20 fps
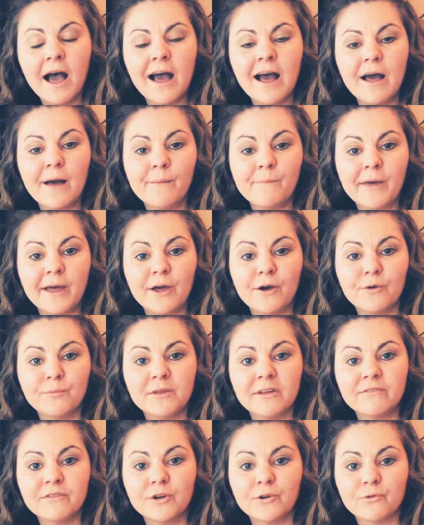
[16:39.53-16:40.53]
um, i hope
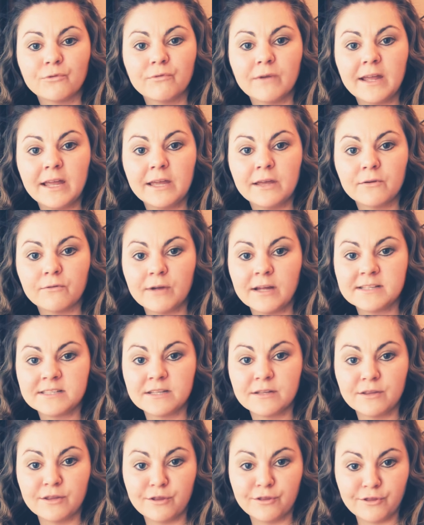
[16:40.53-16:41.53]
you have a great rest
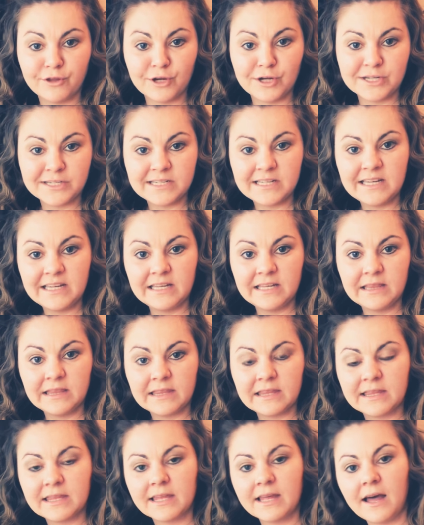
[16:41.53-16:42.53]
of the 13th
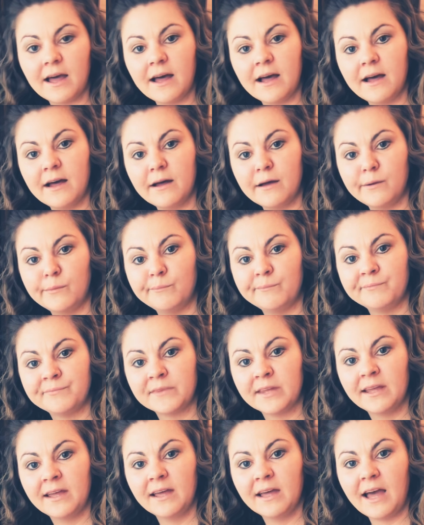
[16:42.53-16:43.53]
um,
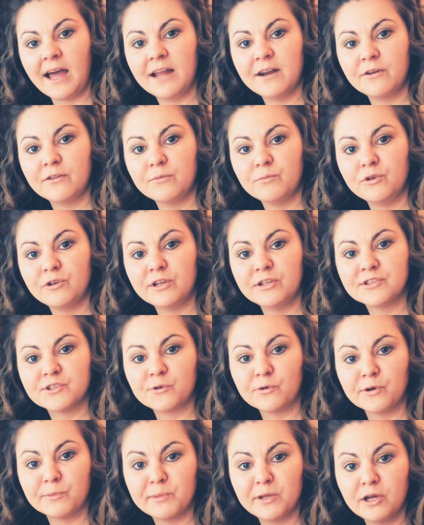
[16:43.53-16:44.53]
I know the moon in
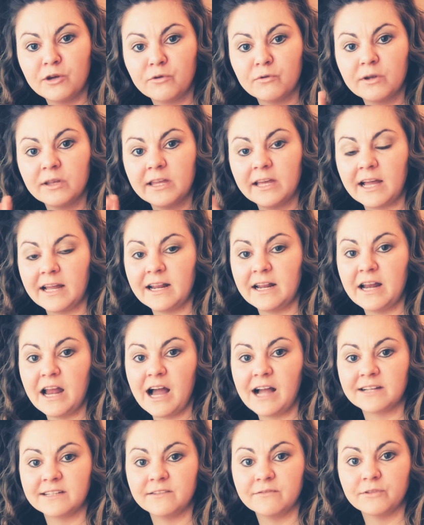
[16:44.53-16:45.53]
Scorpio really kind of
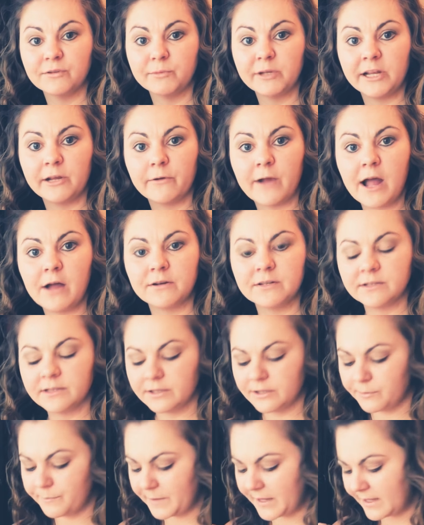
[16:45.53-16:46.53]
knocked everybody around a
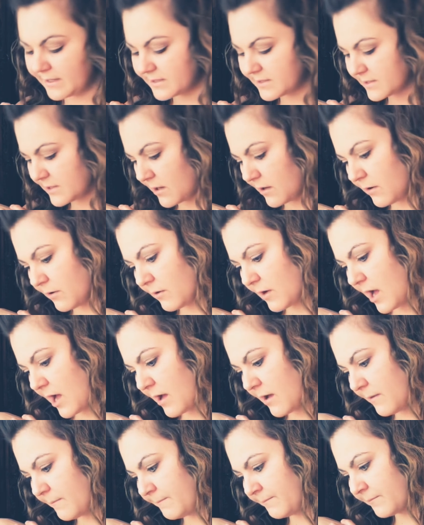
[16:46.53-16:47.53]
little bit. So
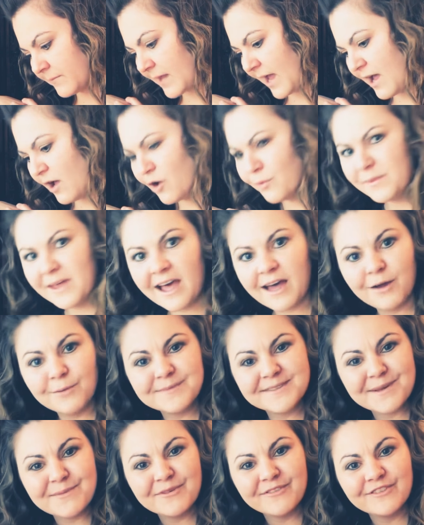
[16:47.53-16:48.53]
um, I hope that
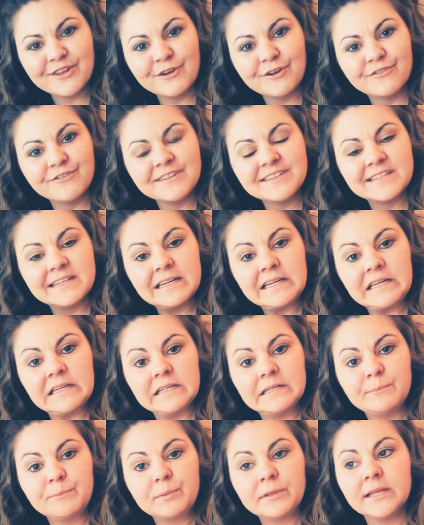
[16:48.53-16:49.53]
helped some of you. If it
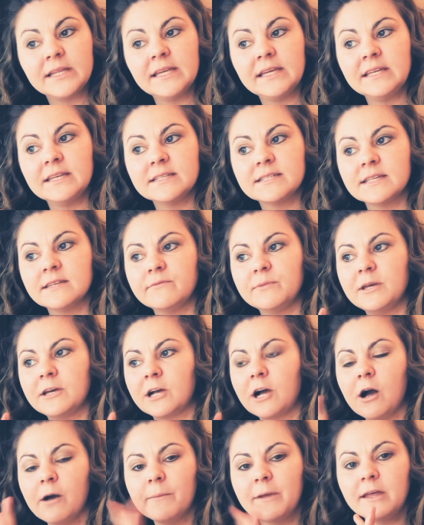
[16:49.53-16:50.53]
did, please leave me a
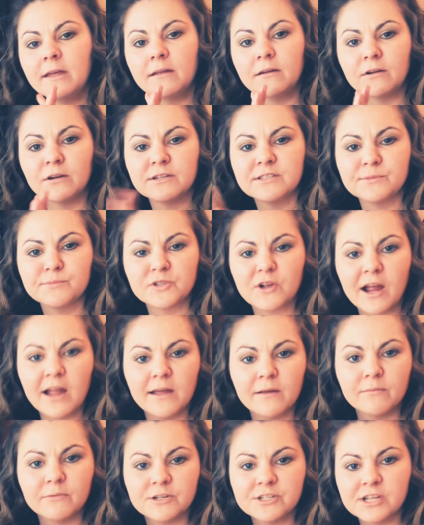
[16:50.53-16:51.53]
comment or
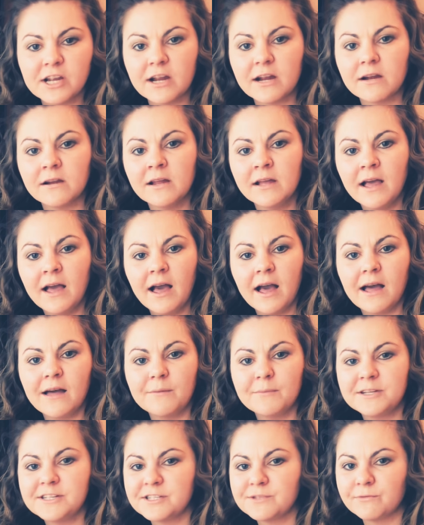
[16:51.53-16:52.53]
subscribe or share.
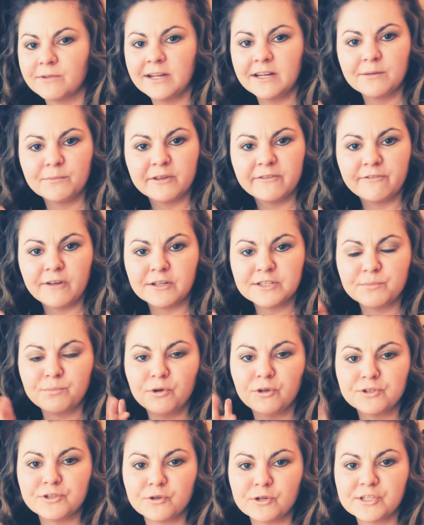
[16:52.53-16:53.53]
Um, I just randomly felt
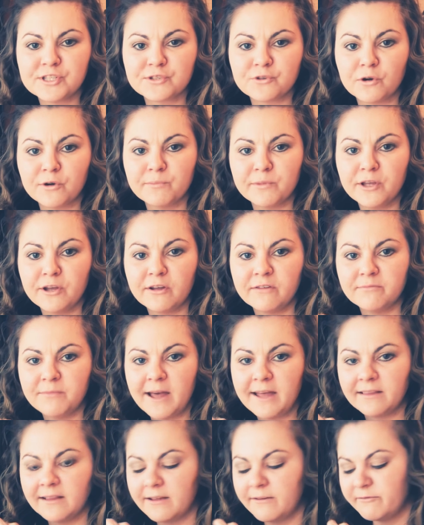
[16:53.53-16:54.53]
pulled towards Scorpio. I have
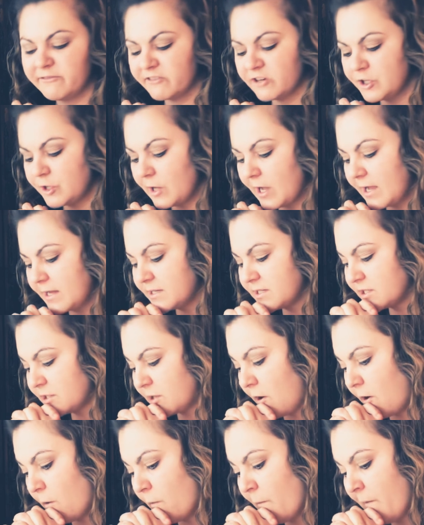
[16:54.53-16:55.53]
mad love for you guys.
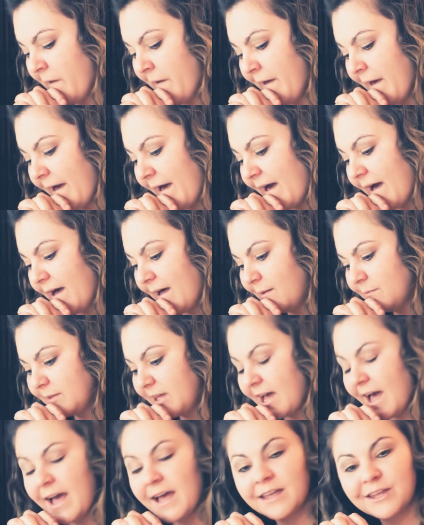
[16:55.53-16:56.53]
So um,
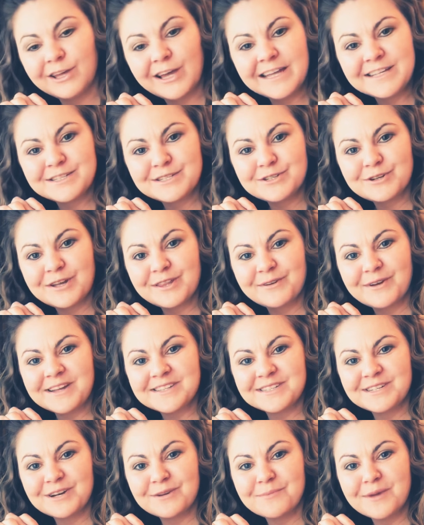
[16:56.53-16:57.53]
yeah, you guys enjoy the
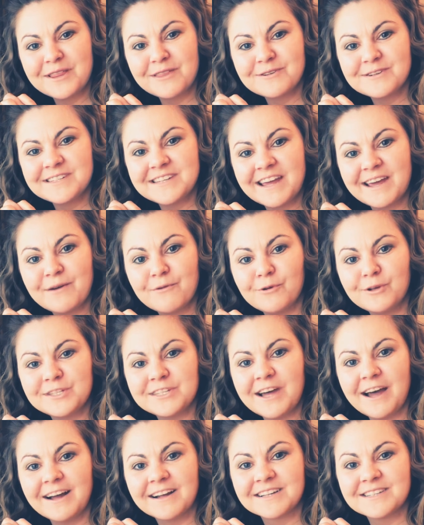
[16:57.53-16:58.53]
rest of your Mother's Day. We'll
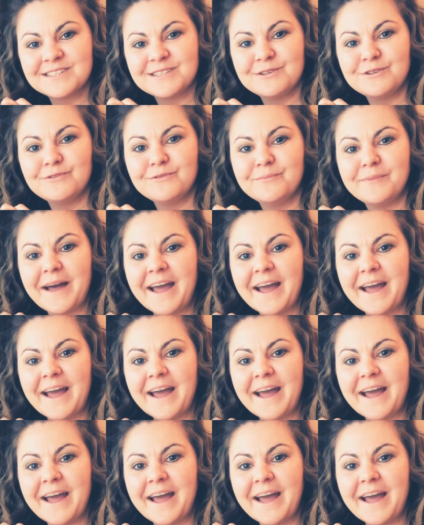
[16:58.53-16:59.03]
talk soon.